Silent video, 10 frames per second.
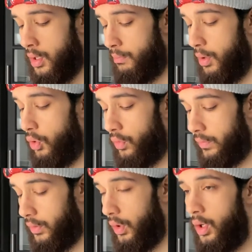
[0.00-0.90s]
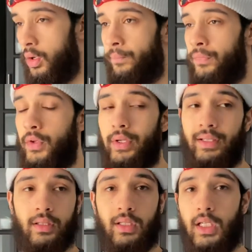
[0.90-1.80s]
But overall, you can
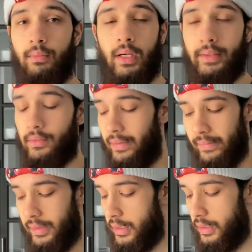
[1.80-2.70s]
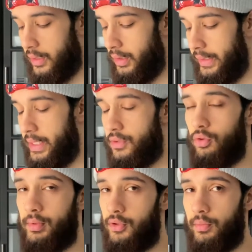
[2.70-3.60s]
just keep microwaving it until it gets
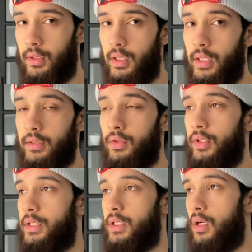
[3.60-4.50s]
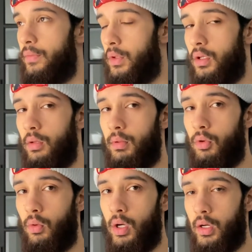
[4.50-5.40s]
super thick. So you can start off with a little bit
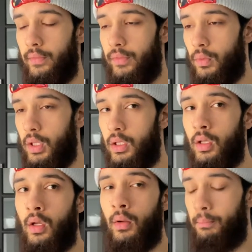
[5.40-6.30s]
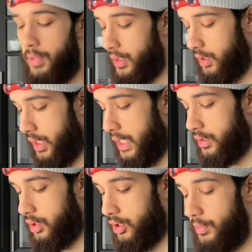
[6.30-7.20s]
more water if you want, but that's
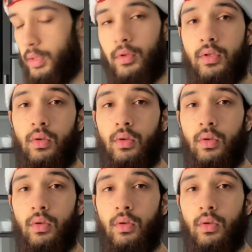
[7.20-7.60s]
how you can do it.